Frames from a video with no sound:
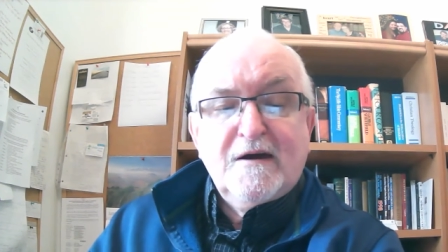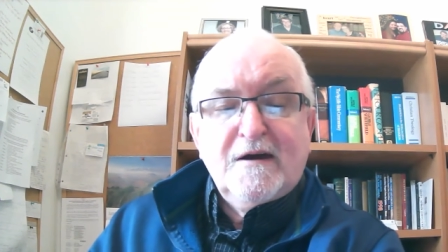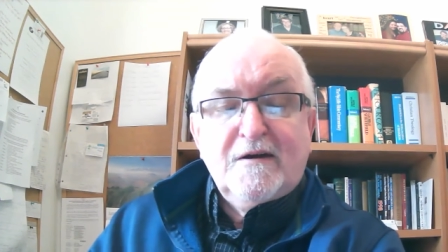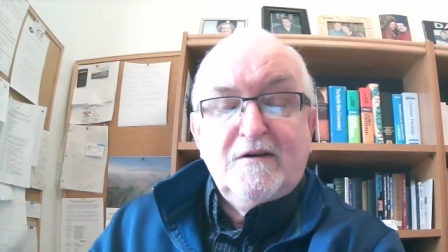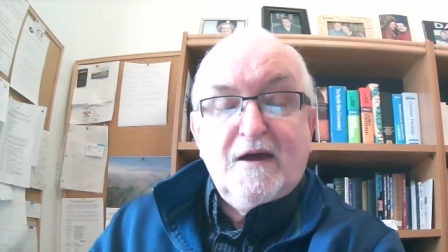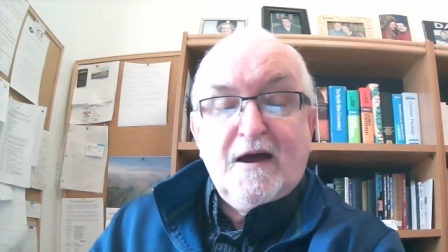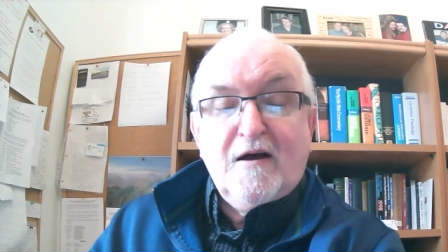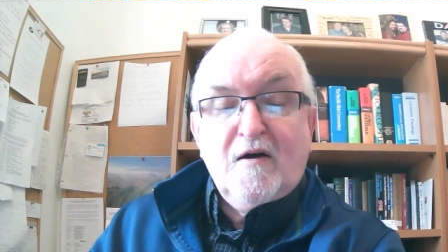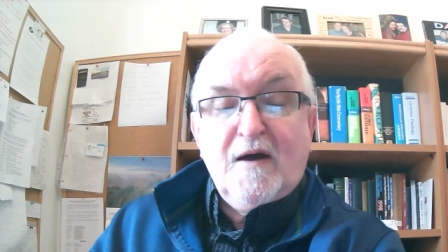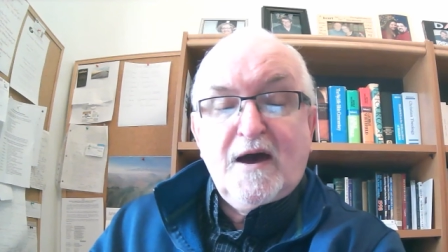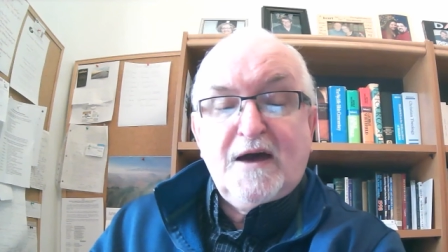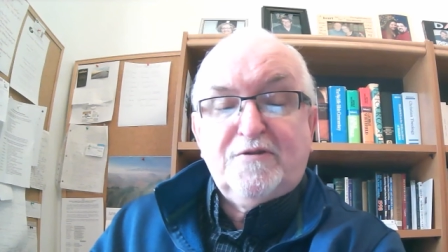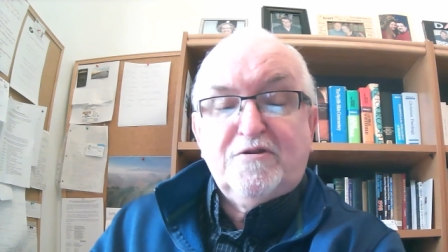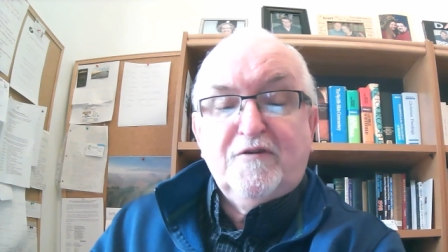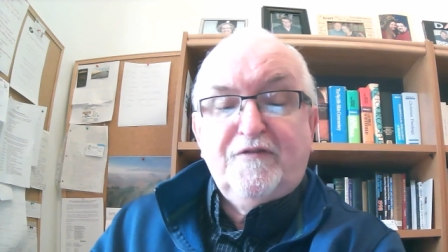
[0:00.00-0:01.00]
Now,
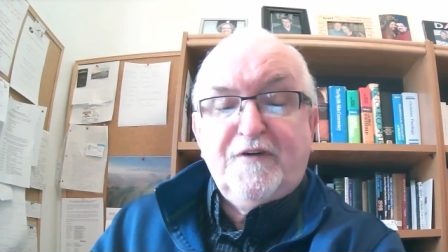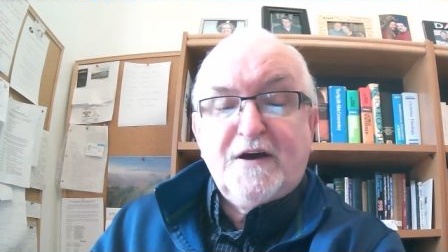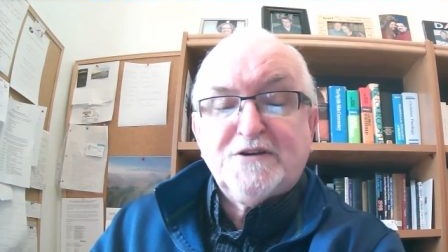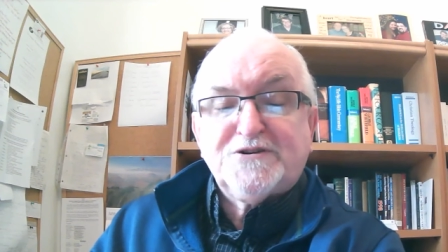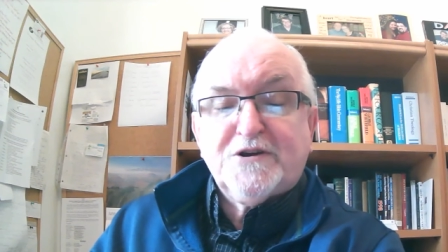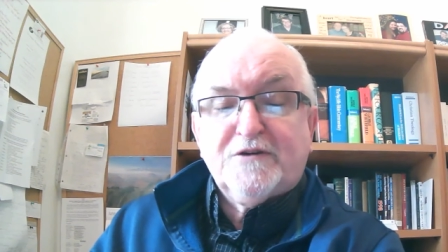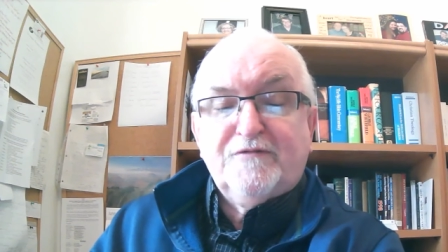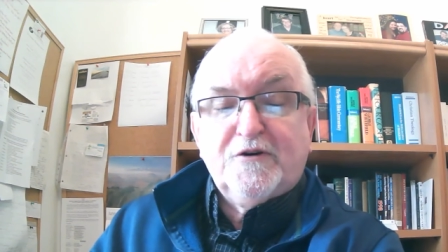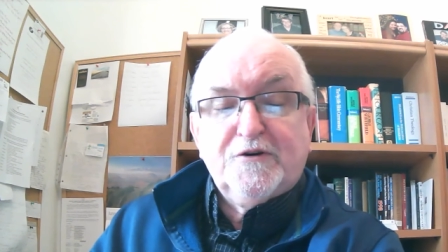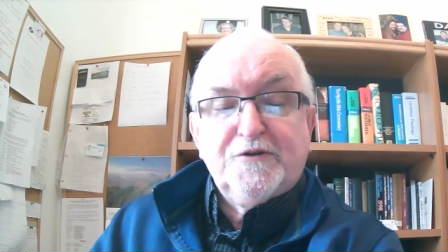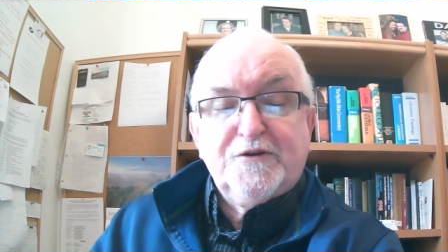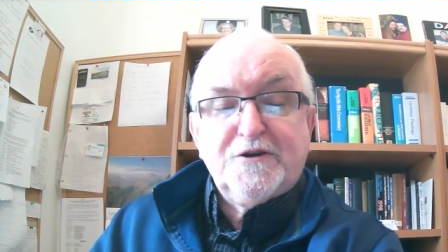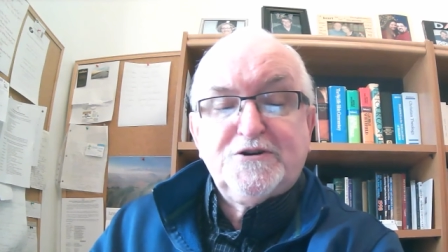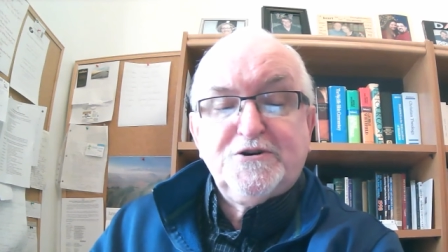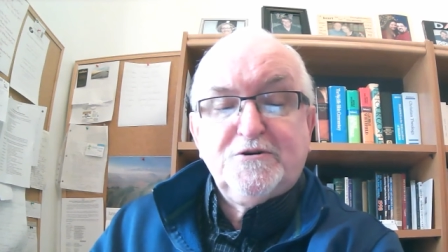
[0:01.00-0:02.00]
at the festival,
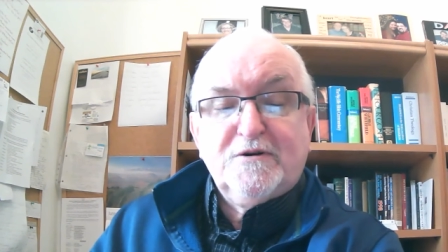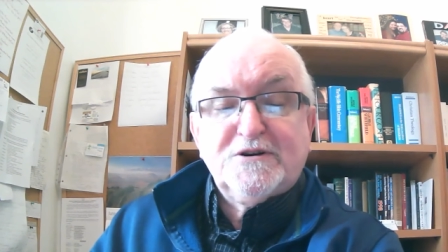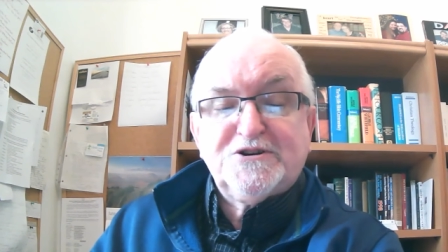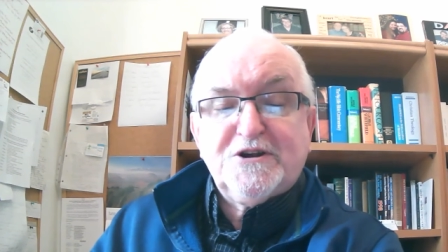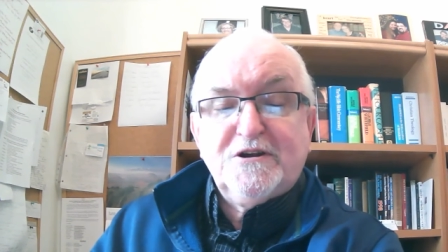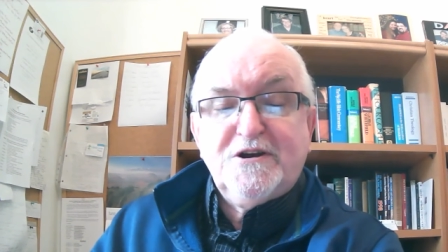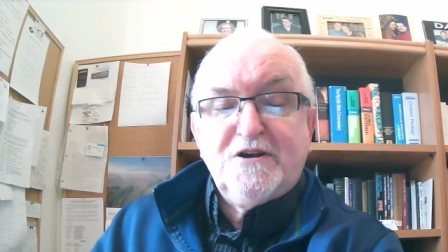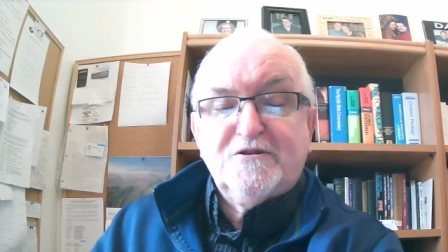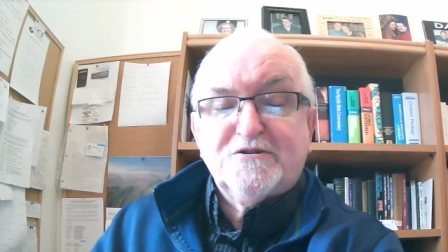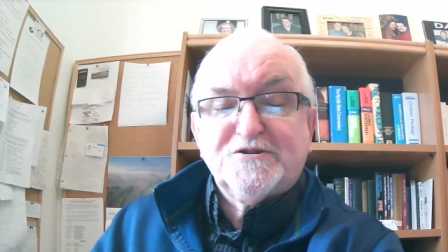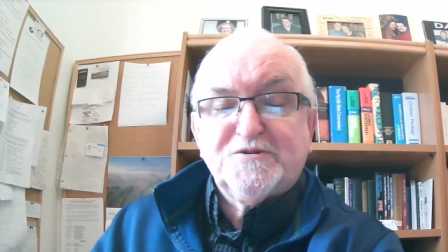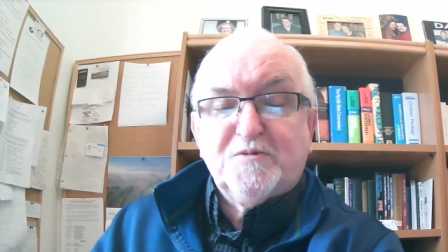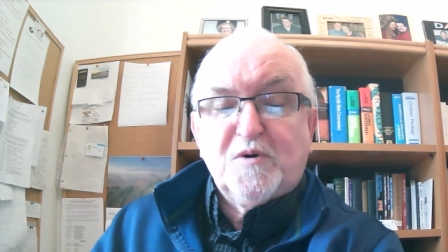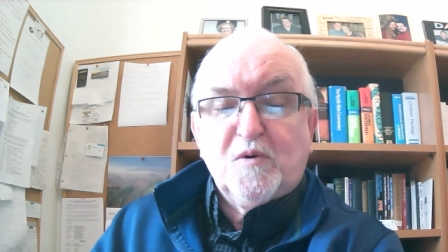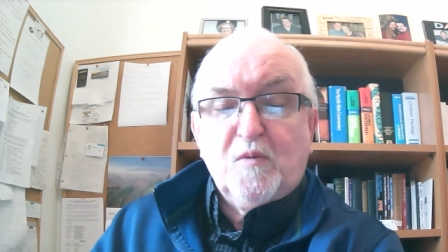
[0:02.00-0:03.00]
the Jewish
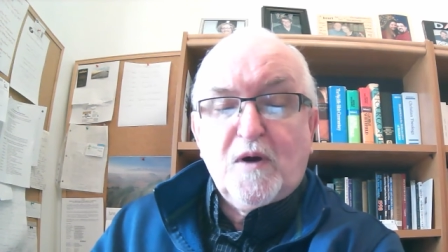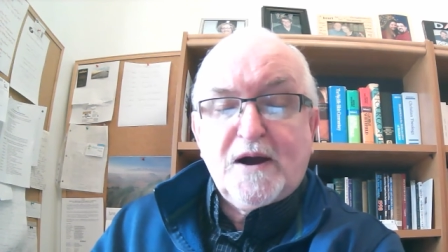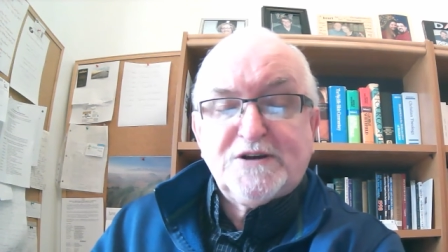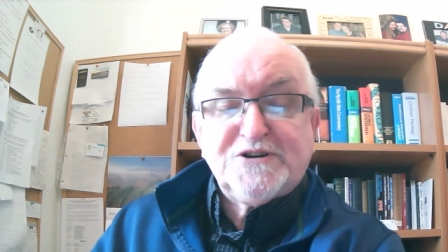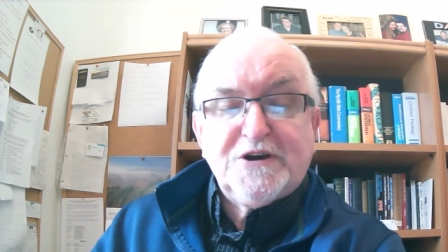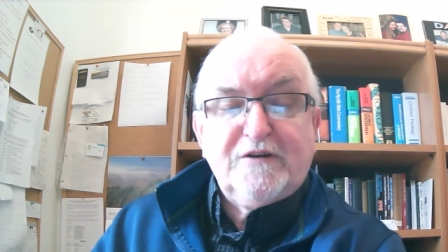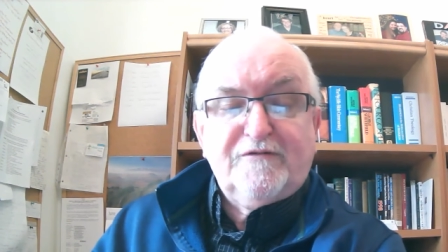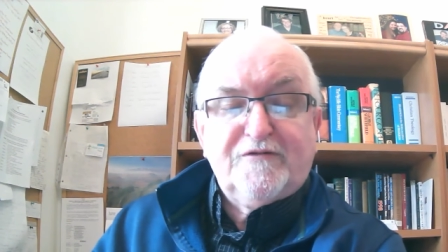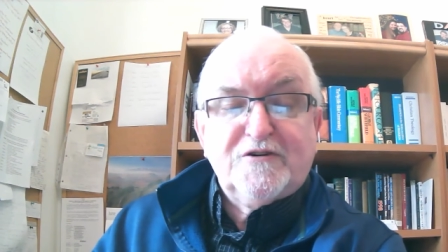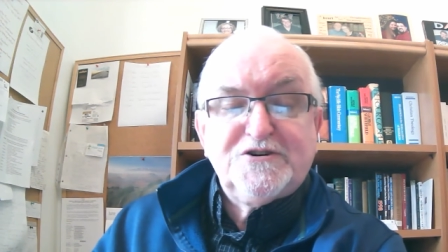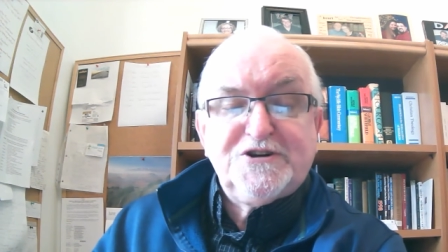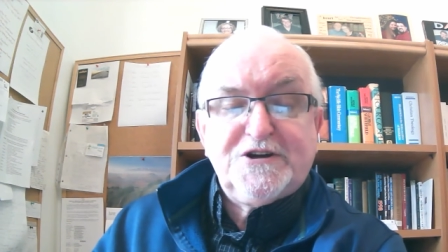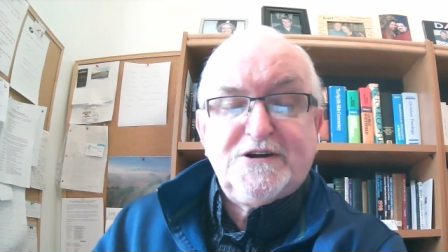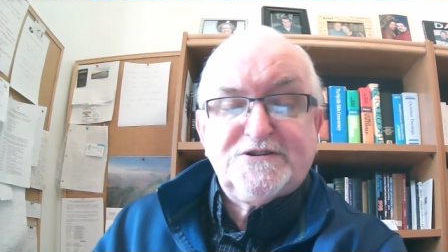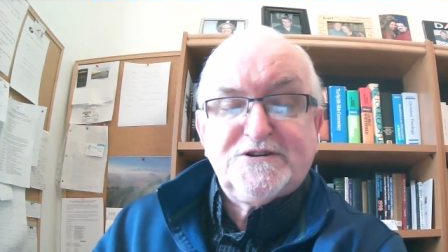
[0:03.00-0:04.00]
leaders were watching for
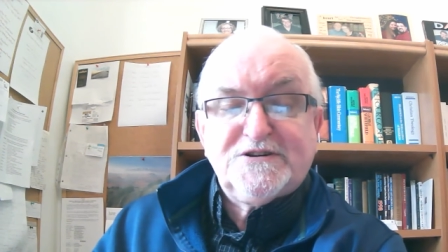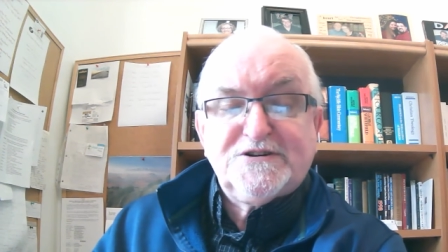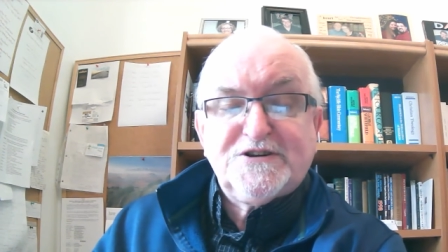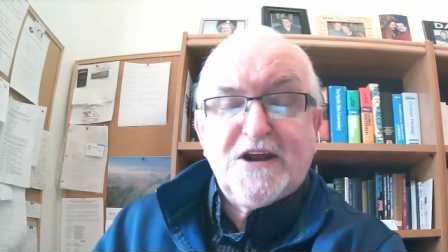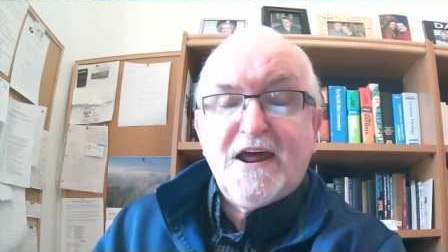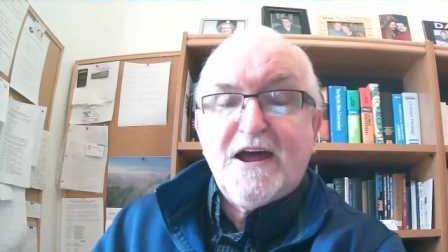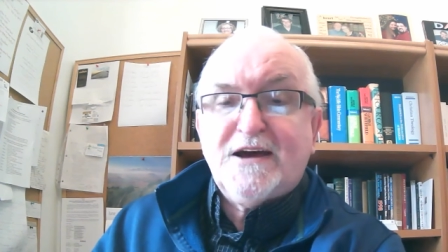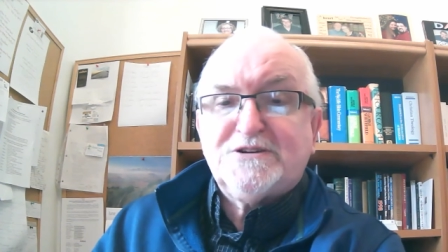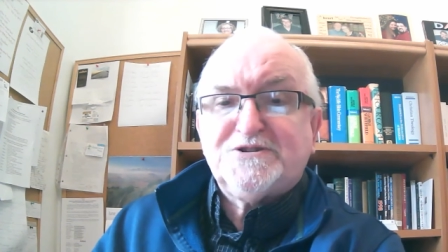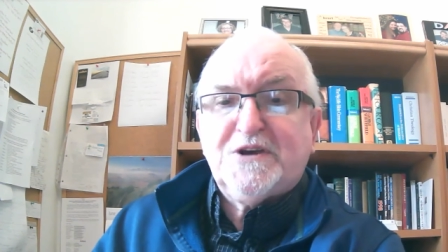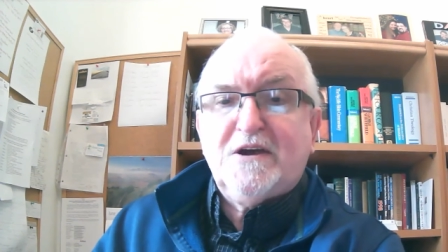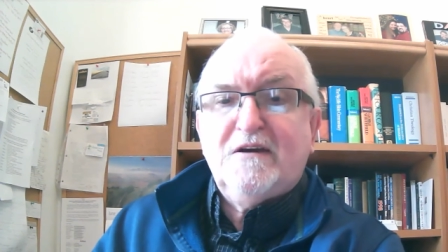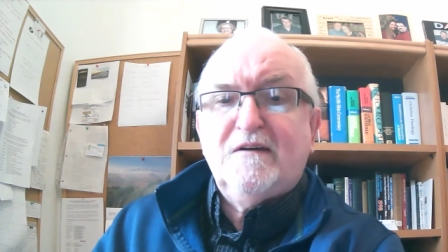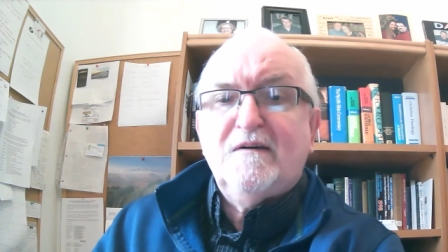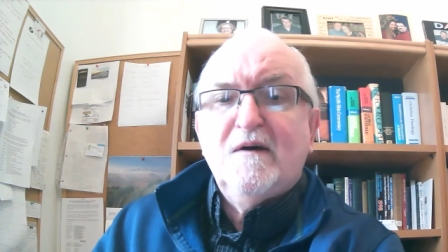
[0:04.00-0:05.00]
Jesus and
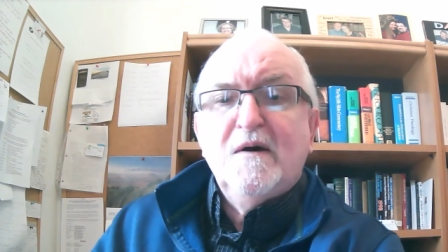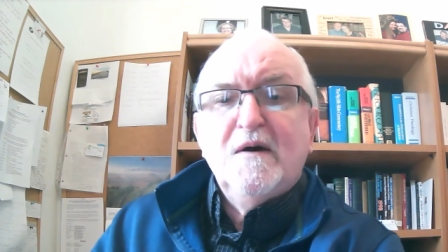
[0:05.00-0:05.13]
asking,